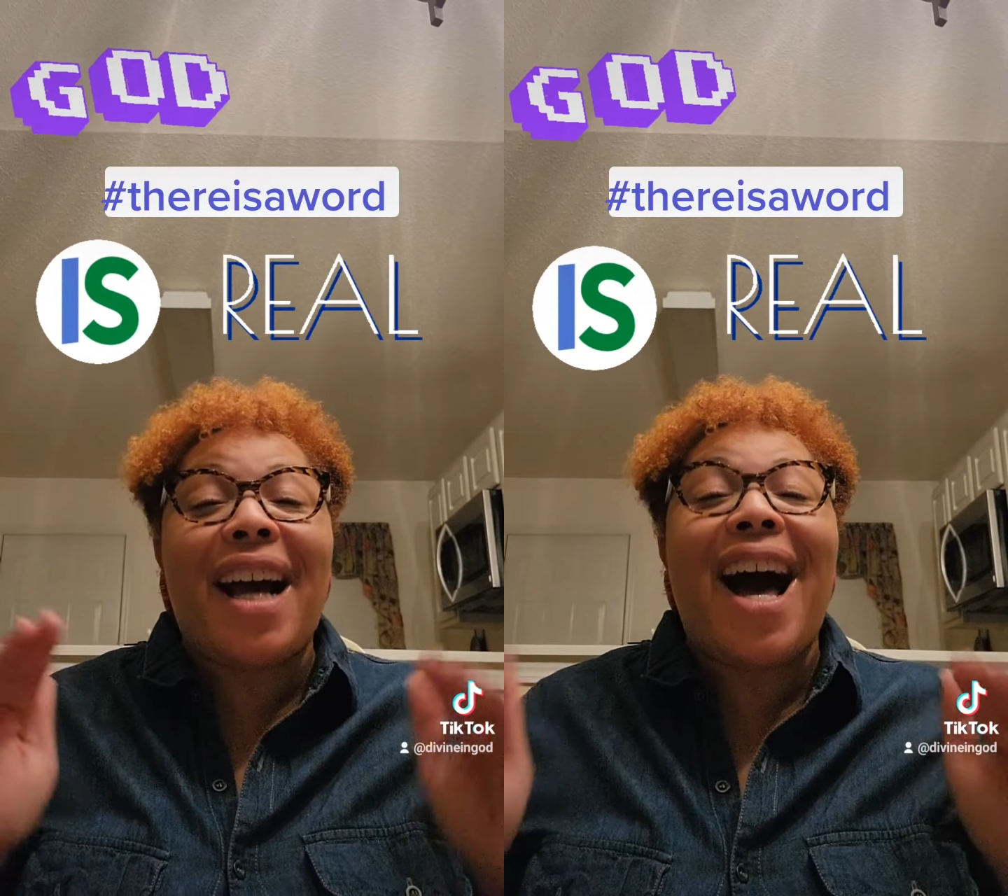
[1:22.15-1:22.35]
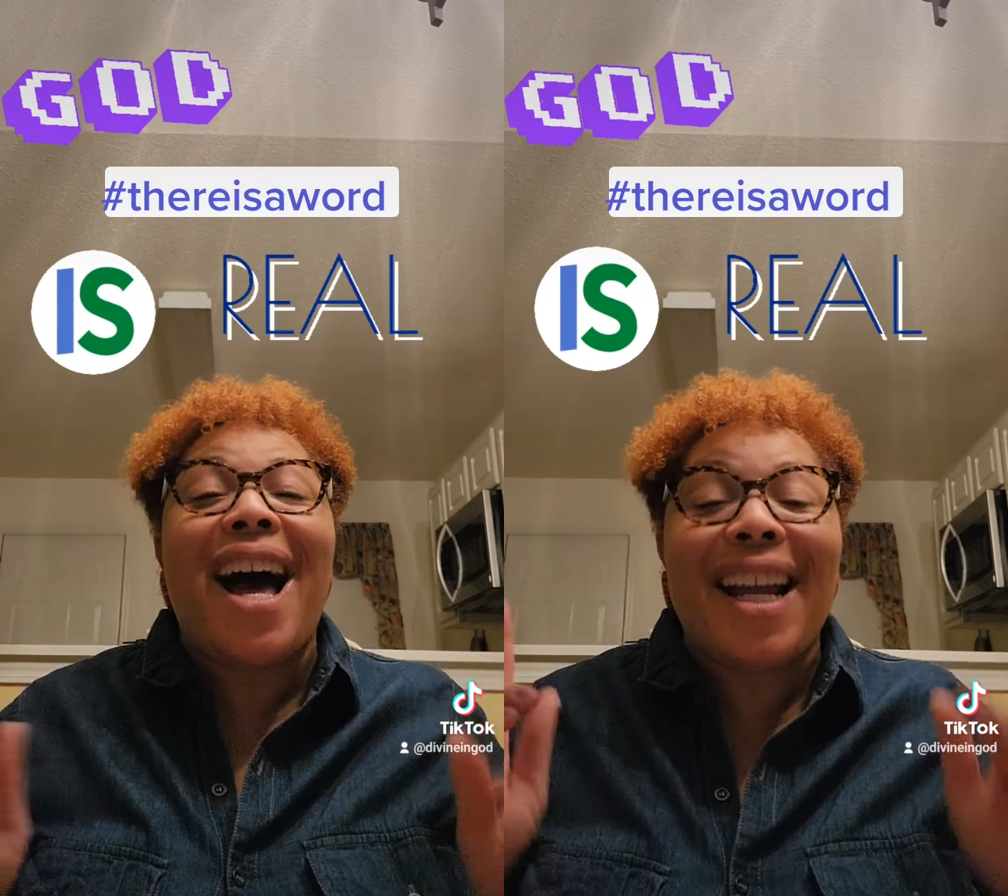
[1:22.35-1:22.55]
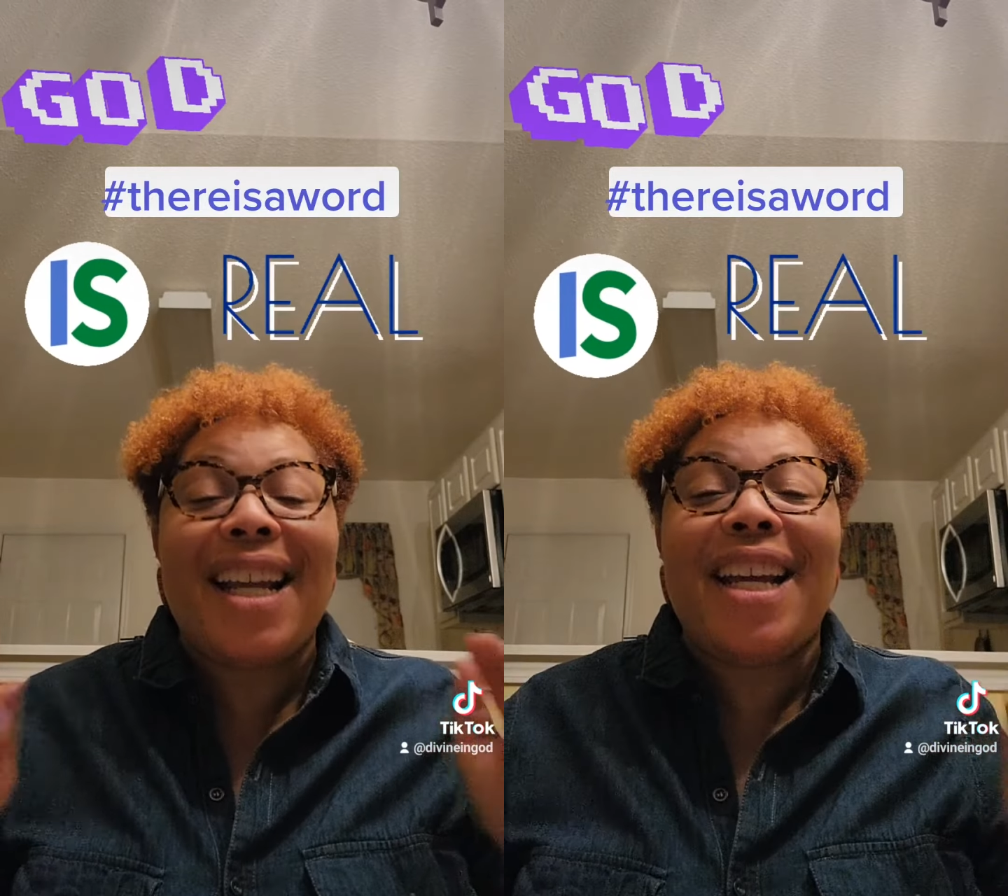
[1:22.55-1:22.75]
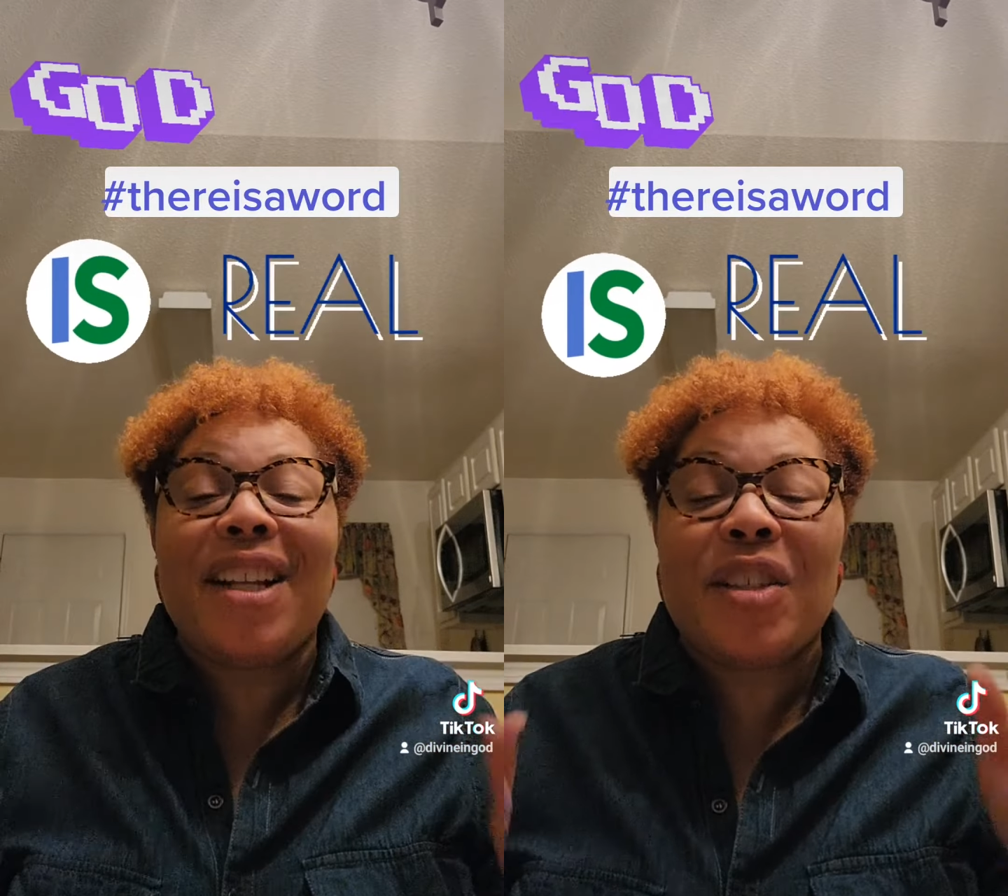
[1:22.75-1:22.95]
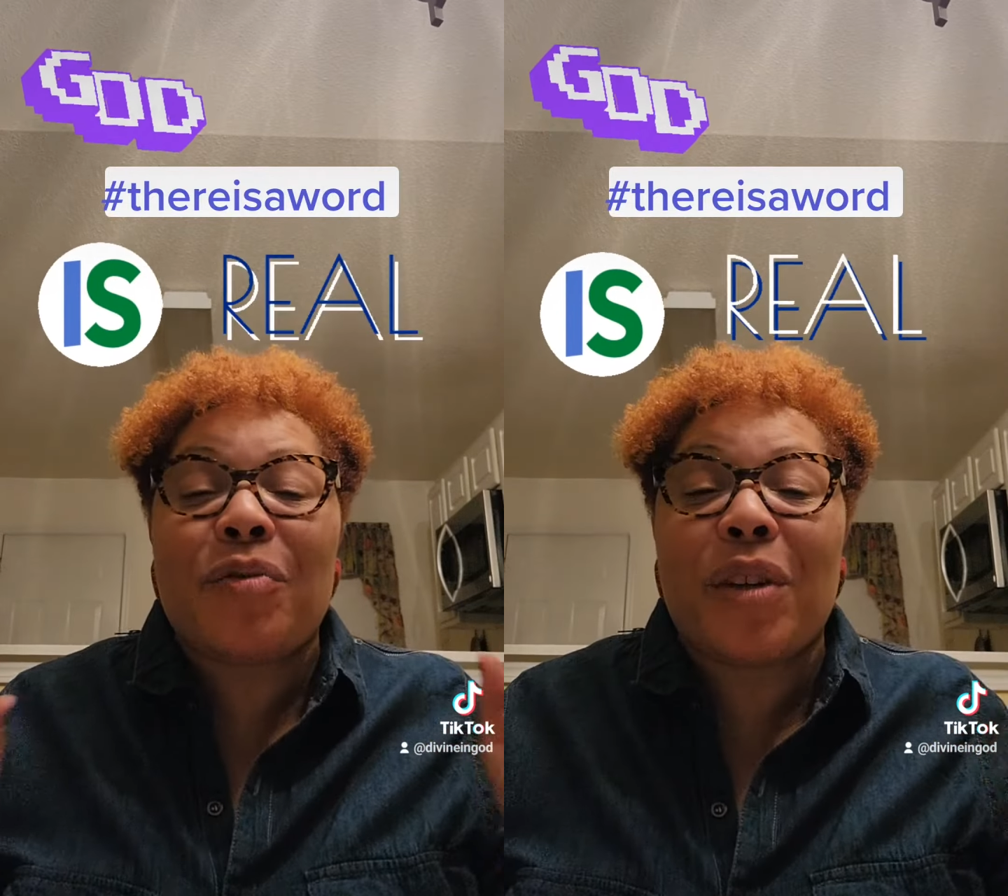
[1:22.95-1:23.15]
God
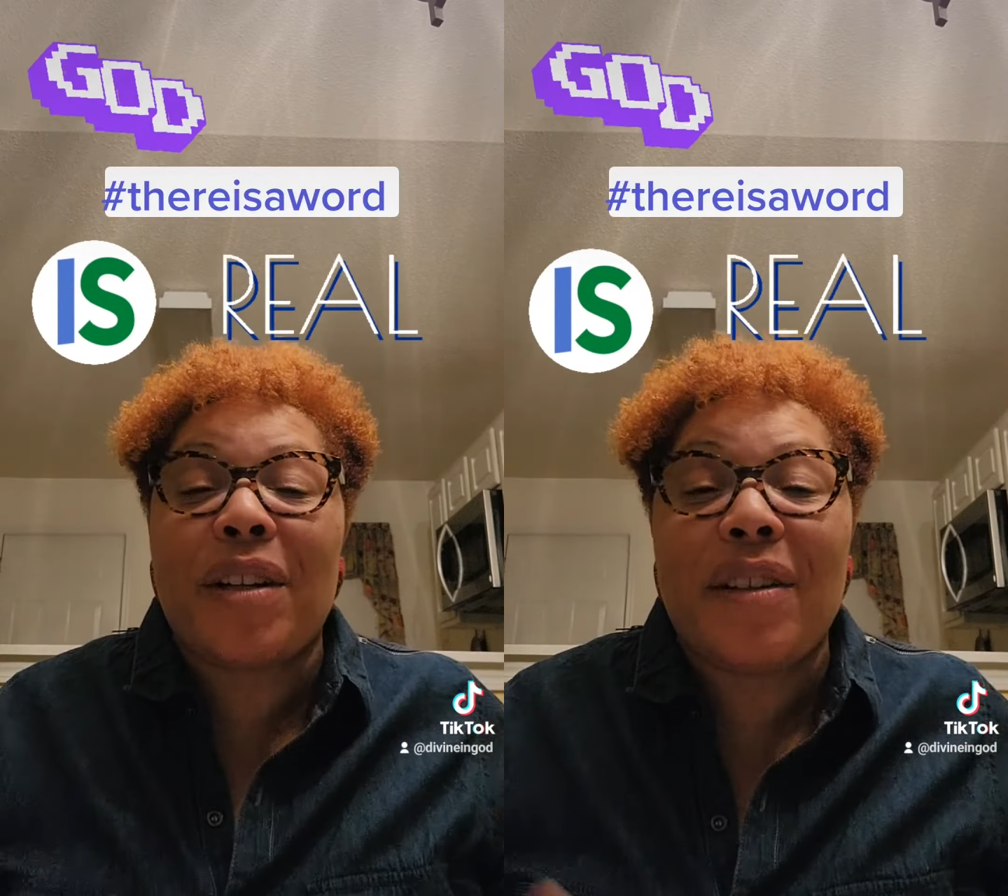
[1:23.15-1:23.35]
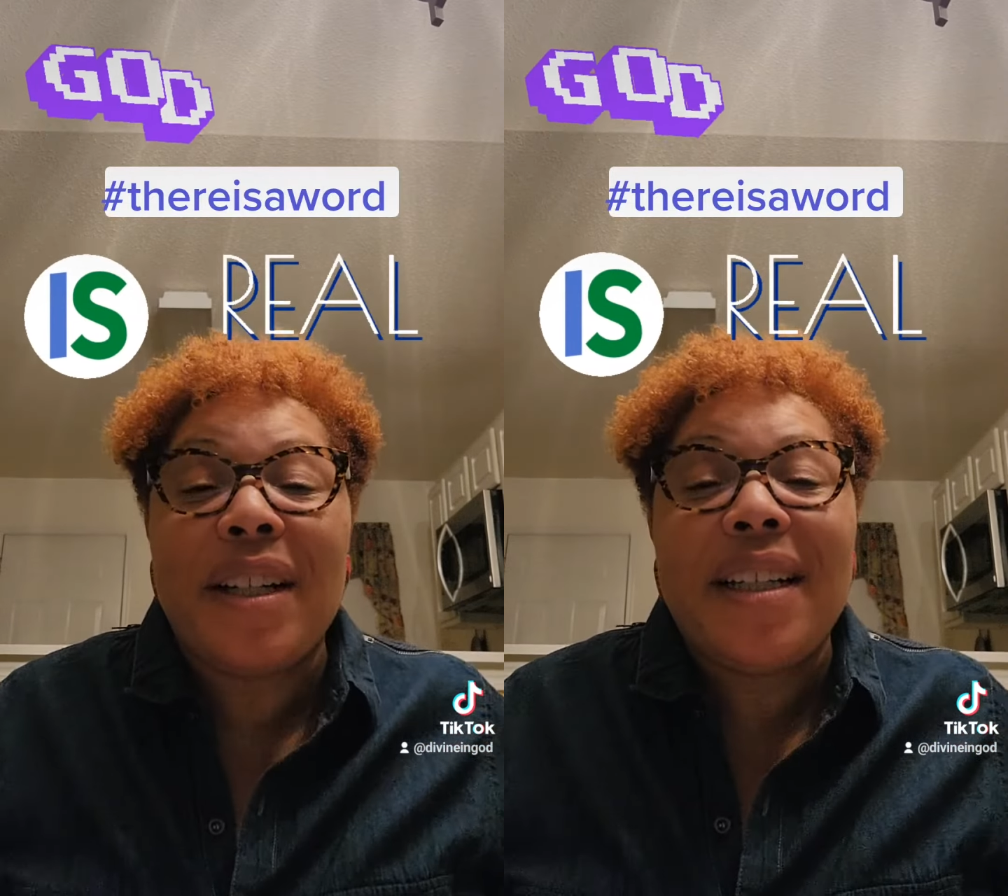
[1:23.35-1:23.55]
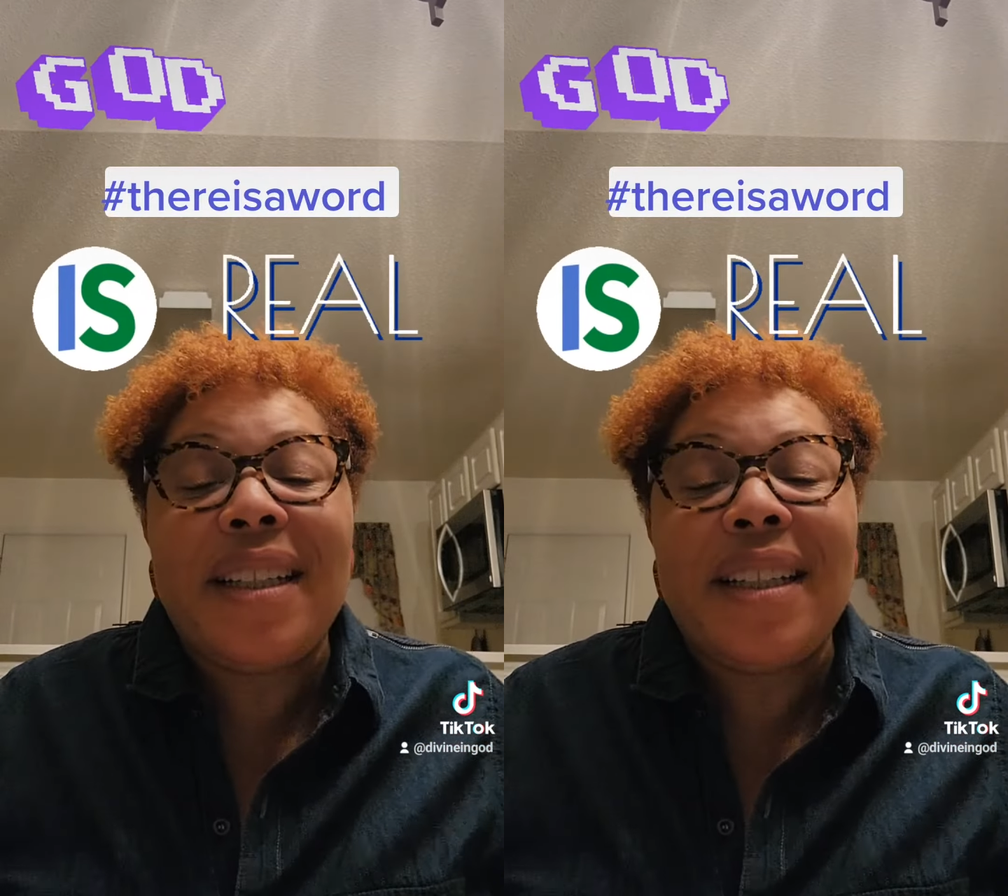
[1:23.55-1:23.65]
is real.